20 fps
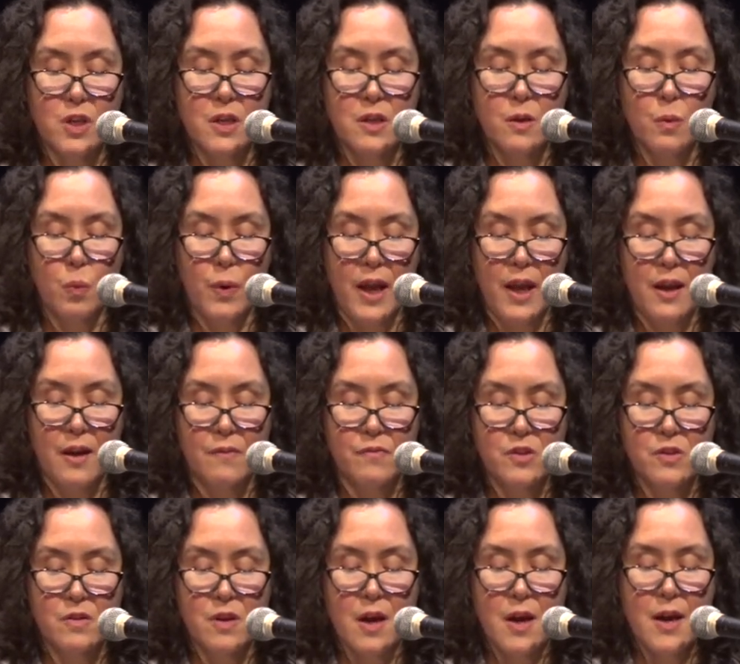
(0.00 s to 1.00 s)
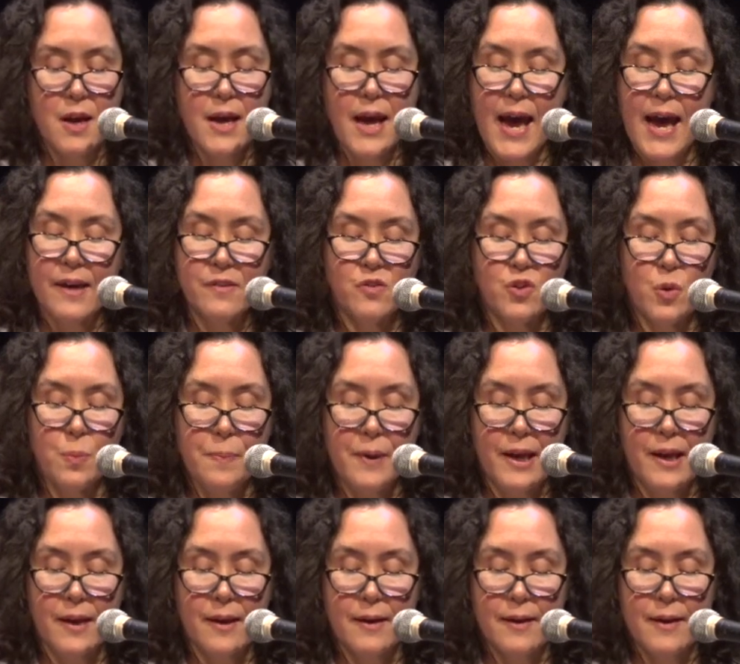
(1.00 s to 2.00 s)
in the waves as you
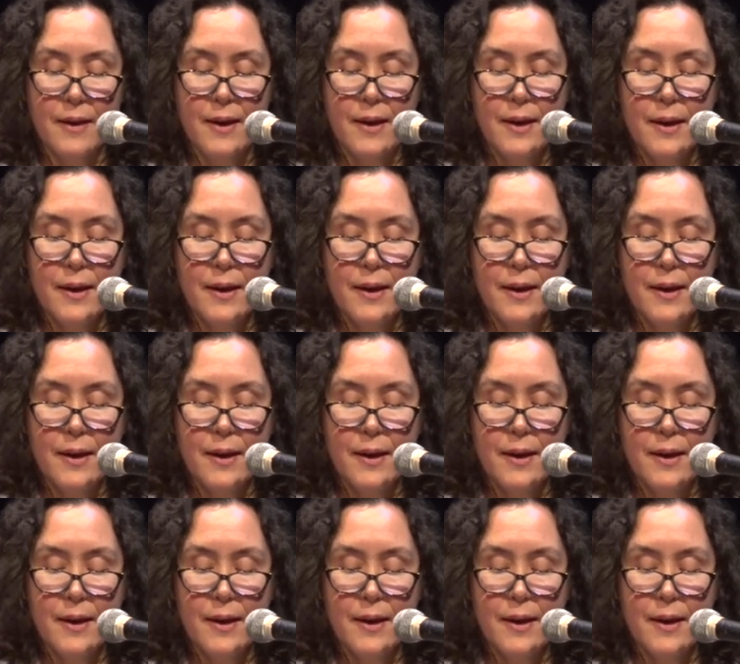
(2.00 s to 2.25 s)
pick